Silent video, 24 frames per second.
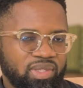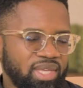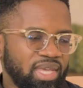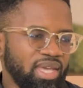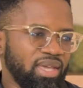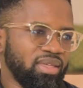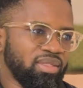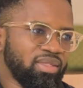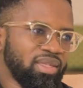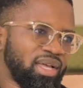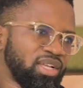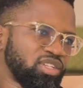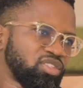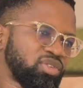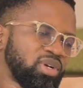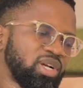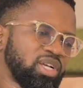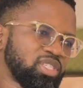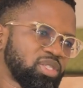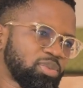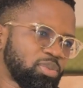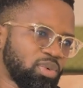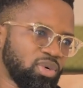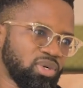Take that and
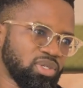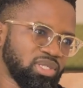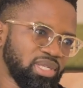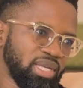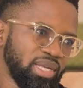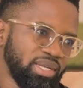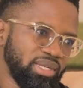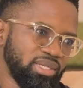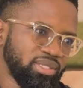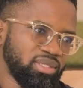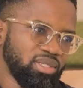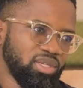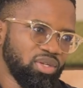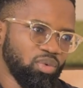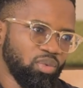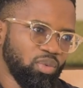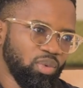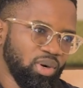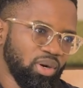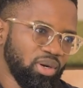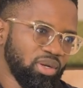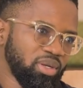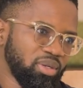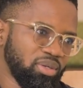transpose that into the
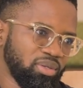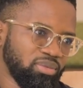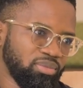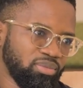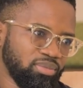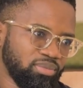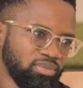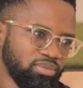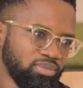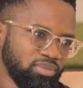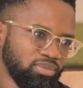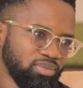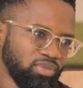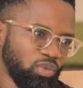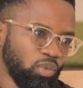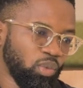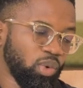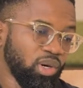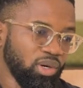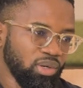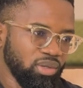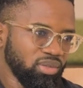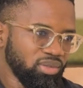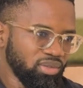working
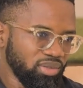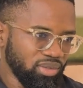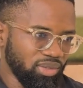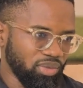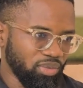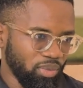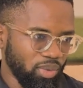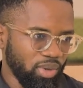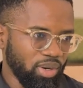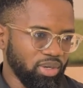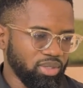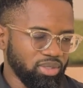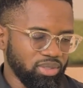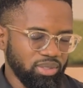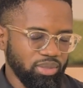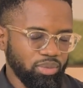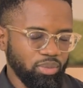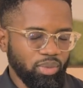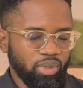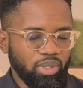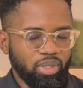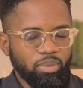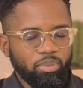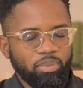world, the
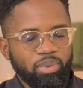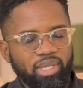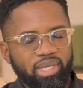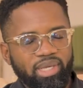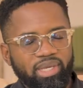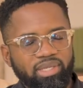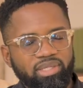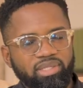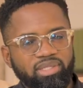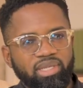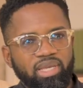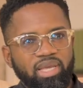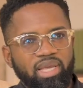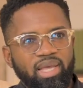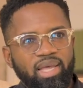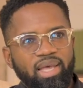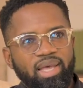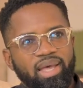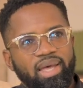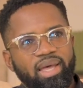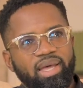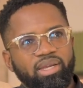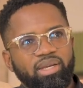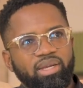workplace,
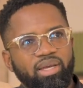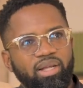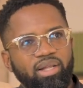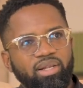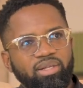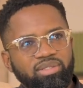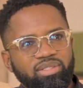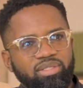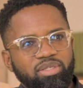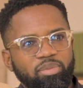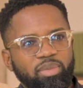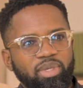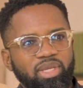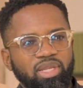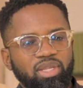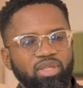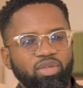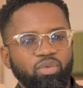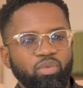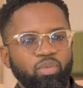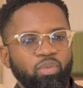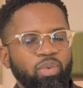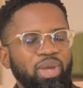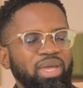and
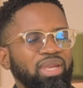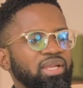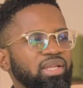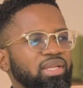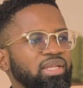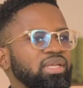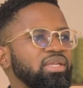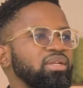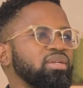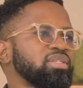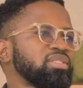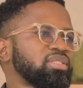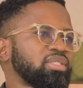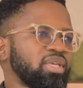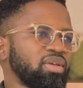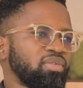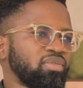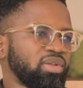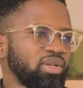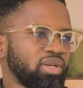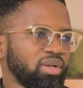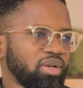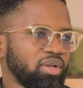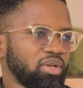ultimately, when a leader is
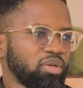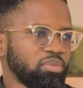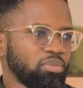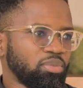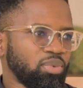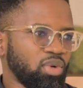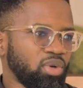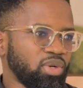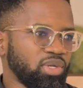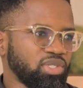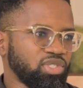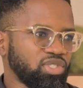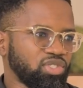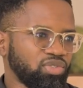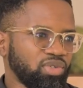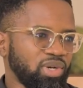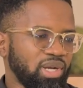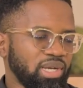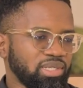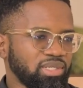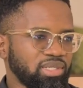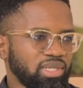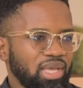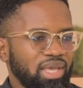giving their employees
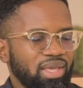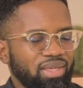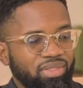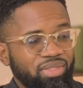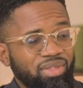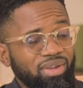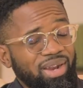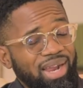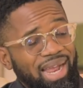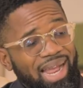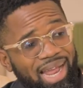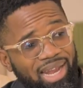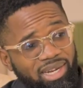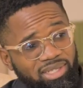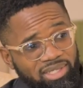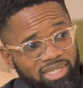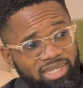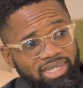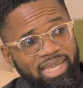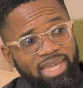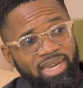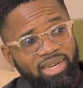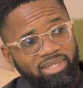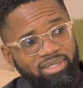trust, they're
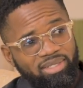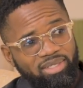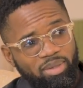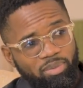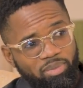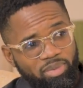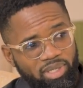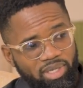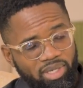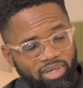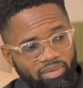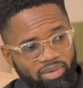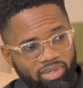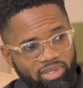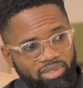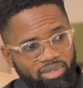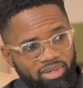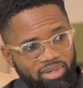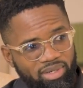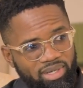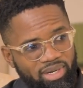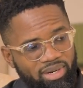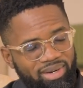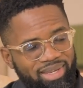actually getting something in
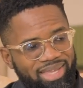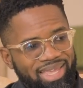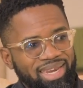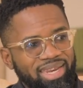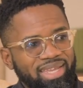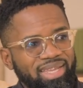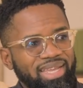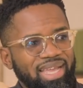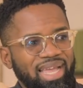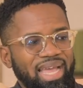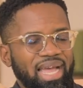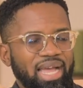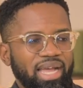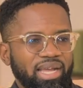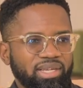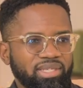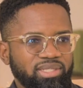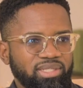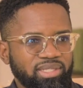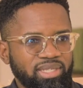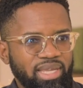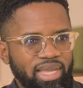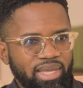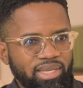return. They're getting
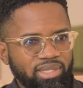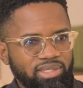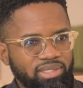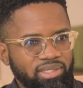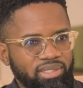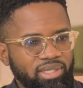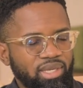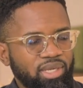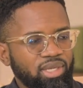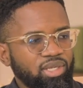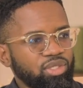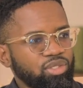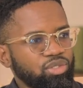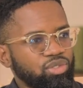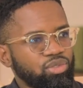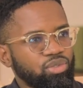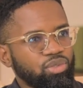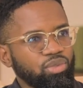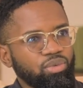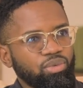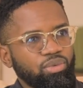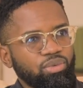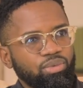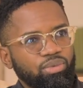access
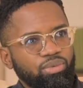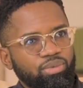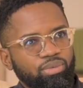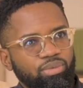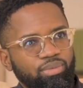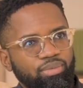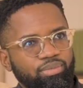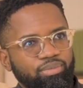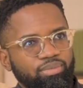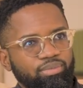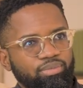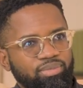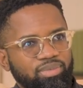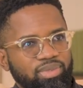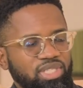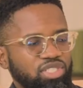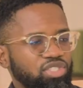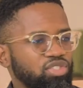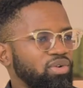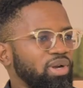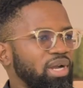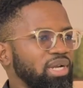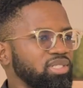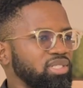to
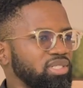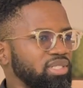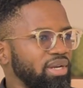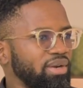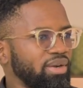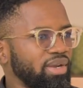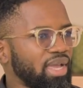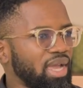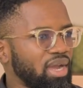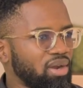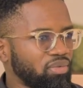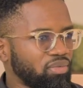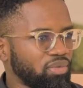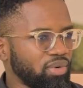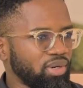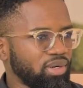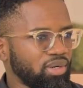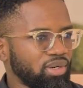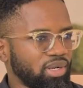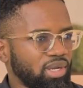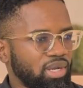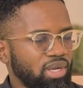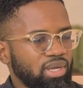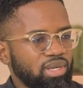discretionary
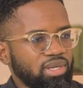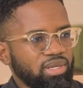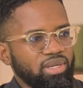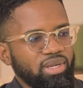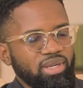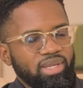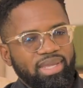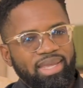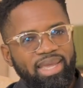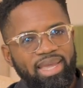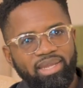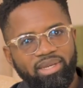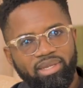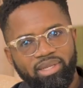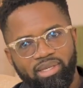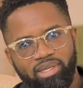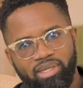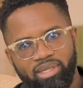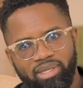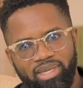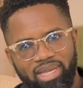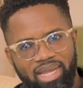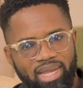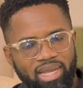effort. They're
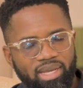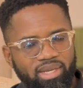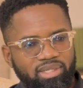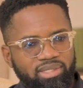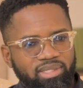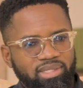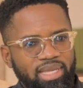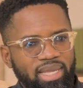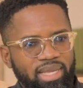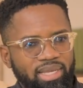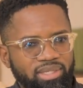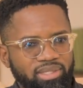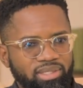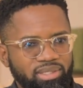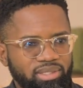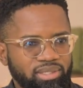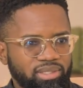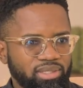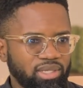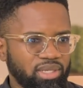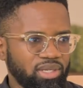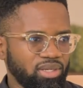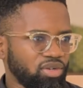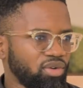getting access
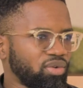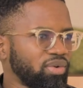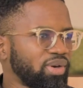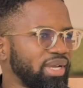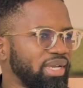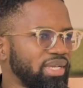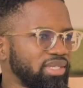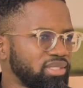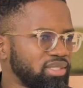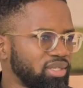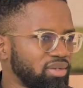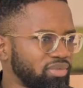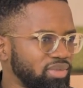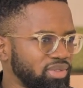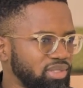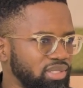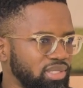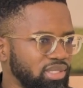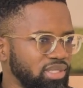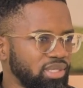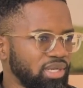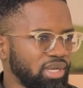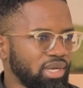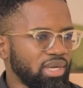to
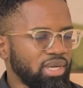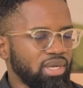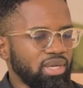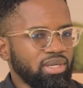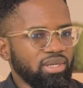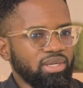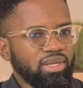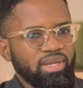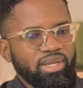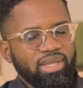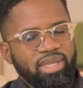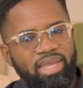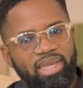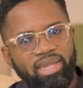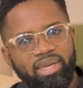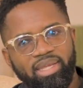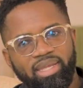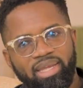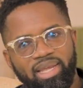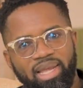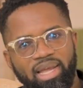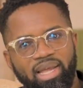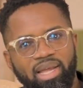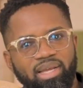creativity. They're
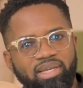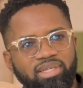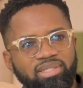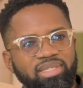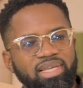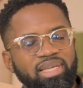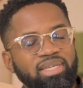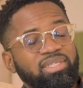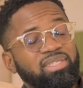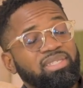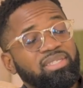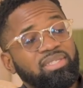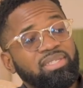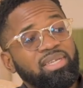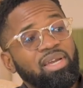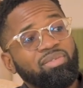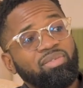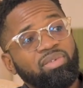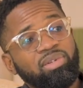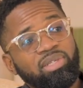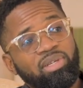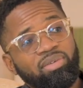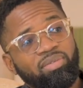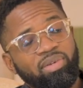getting access to
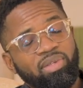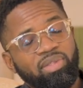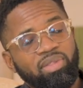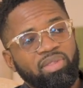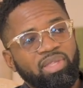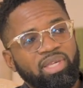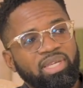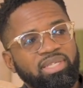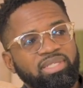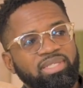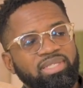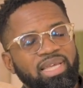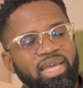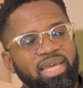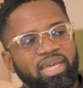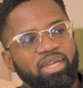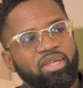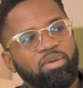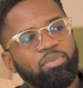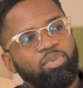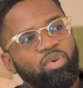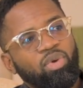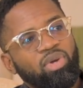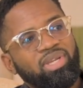several different things that an
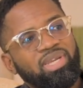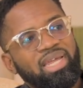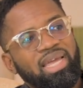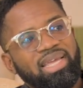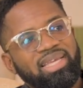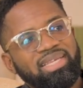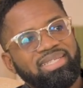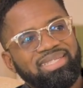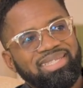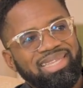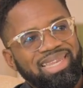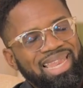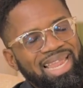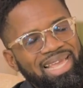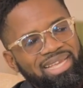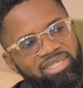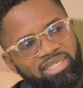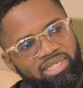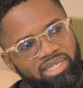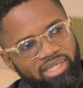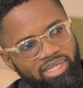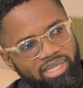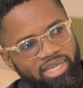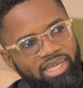employee that is
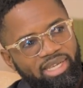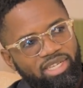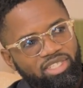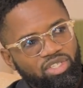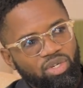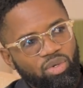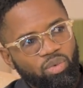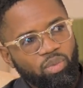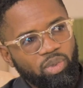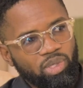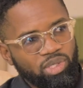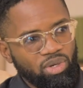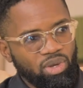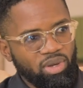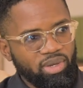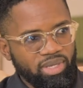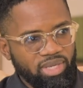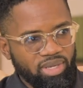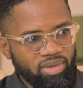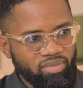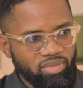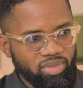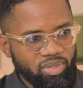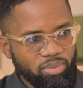less engaged will
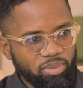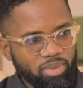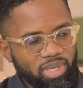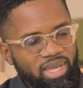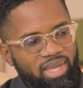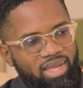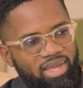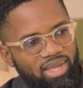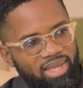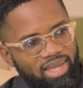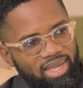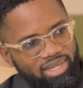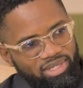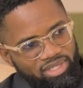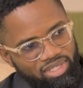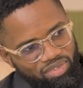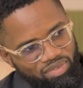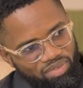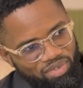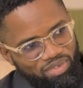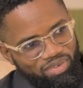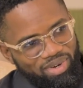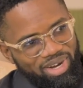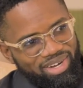not give them. And
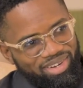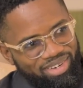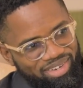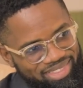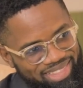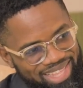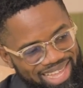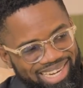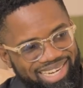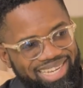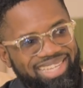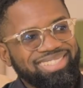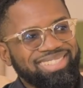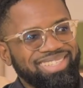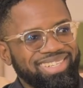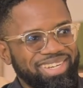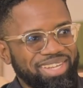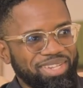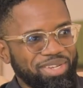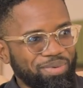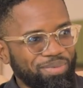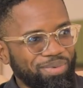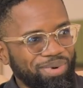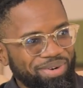just for the record, that is
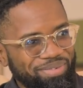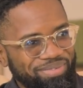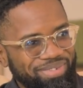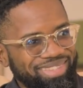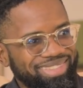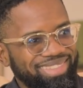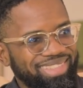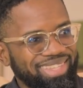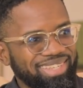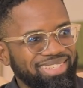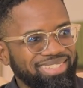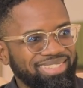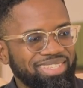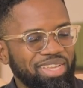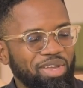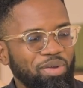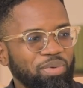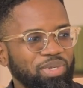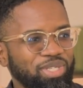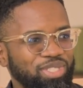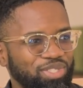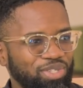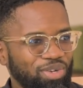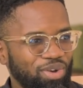another one of the things
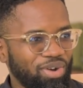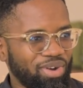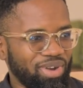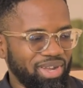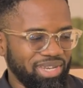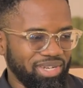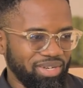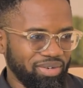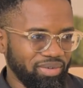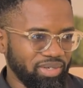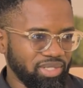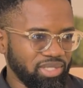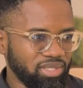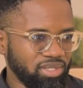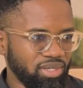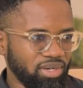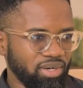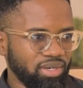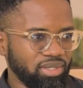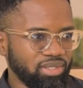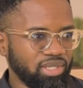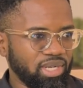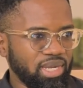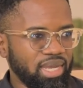that we saw in the
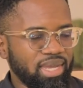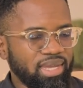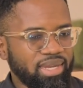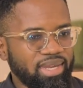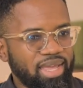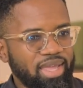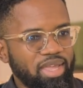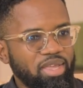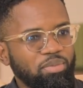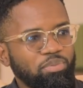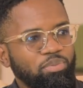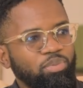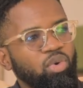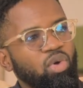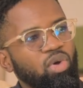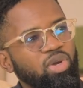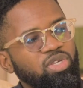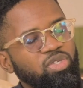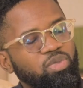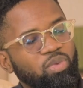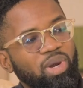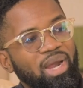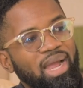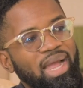research, that
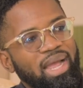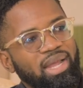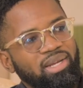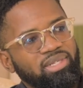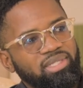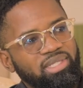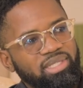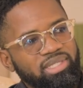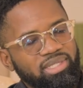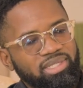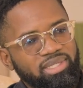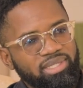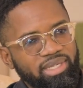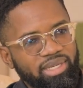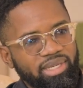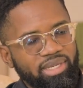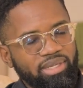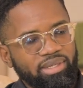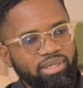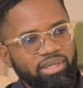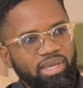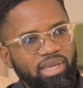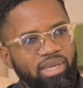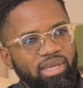employees were actually
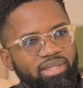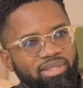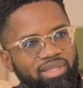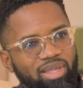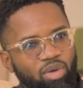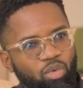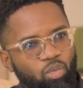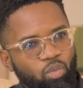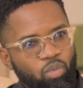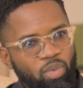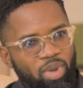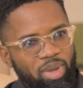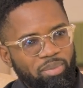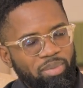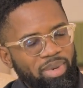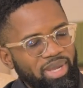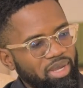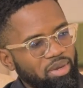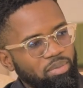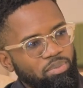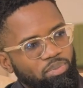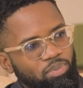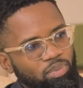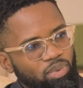saying that when my
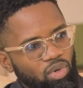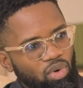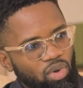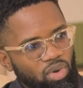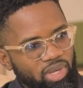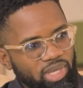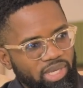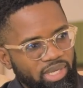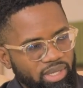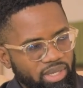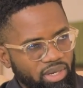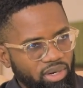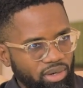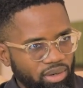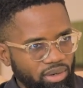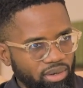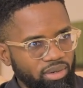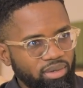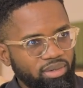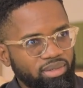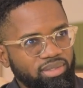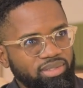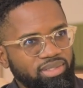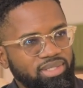
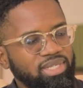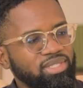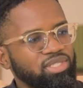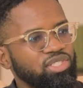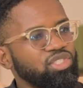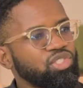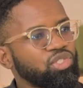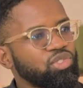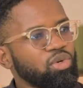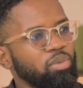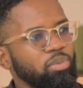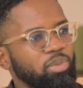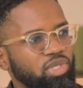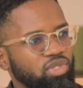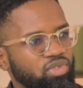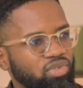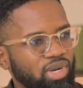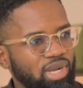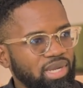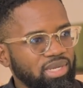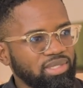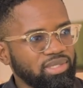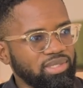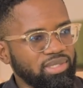employer doesn't show me
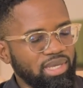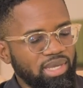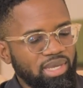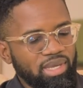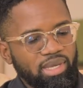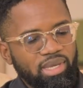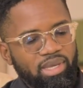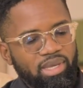trust,